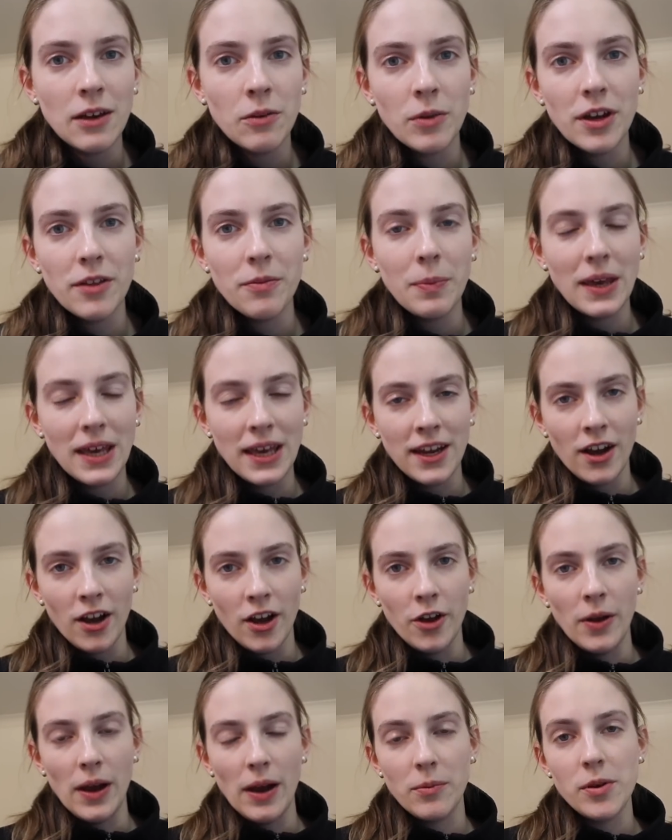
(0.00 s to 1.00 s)
with
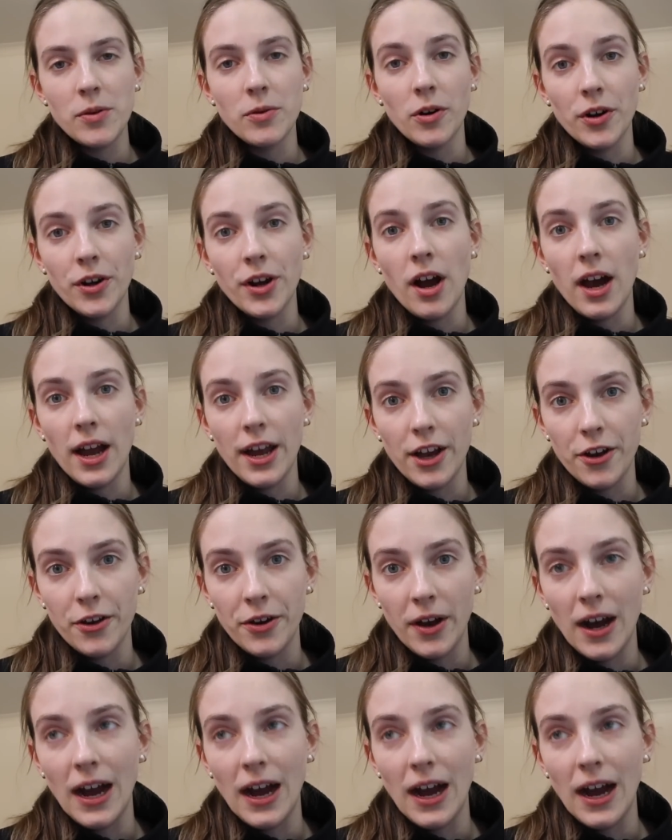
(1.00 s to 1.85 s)
P&O and we were on Iona.